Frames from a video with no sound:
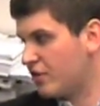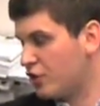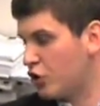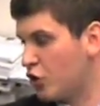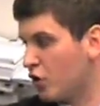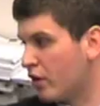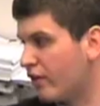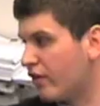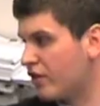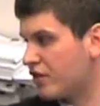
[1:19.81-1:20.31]
is
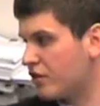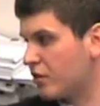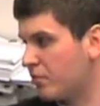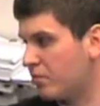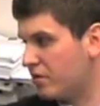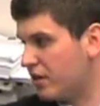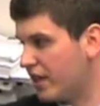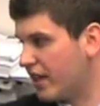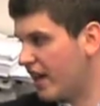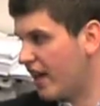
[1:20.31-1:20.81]
universal
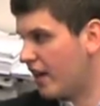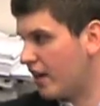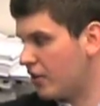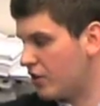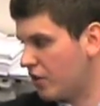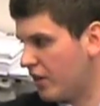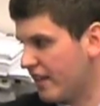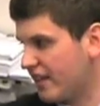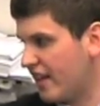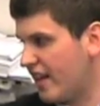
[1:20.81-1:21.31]
pre-K.
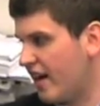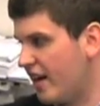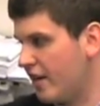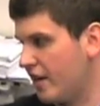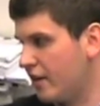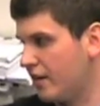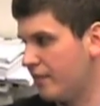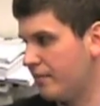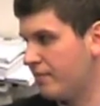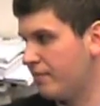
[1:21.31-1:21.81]
Do you like that
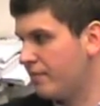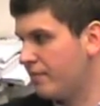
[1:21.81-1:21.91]
idea?